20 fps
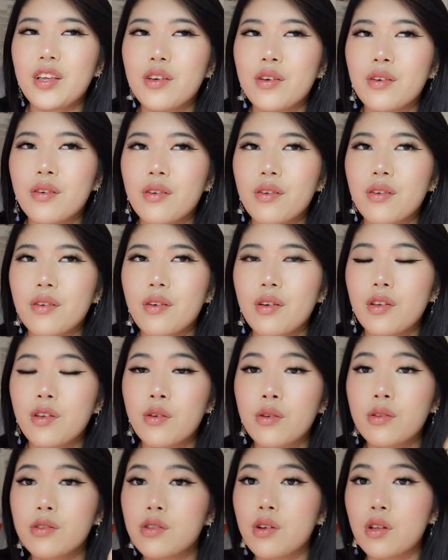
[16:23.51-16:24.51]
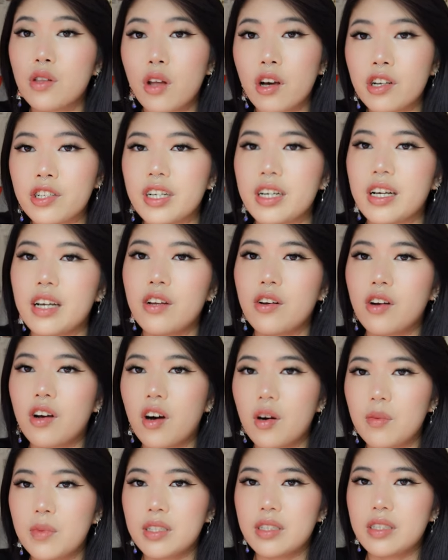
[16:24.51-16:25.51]
you use your logic and your
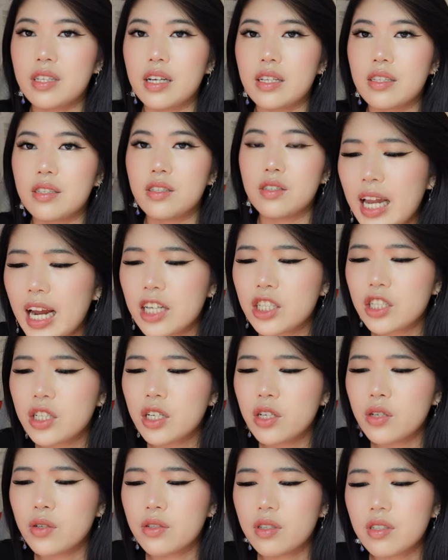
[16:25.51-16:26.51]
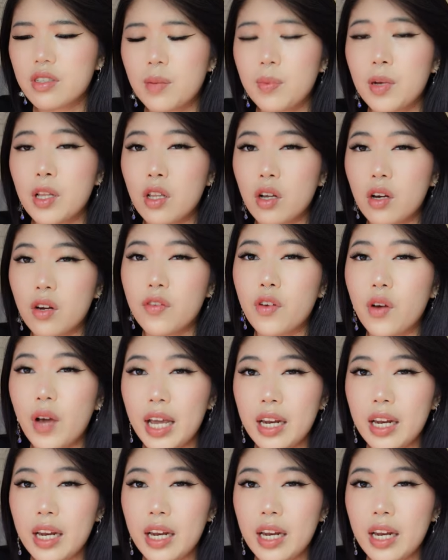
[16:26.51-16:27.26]
common sense. It actually uses up a lot of your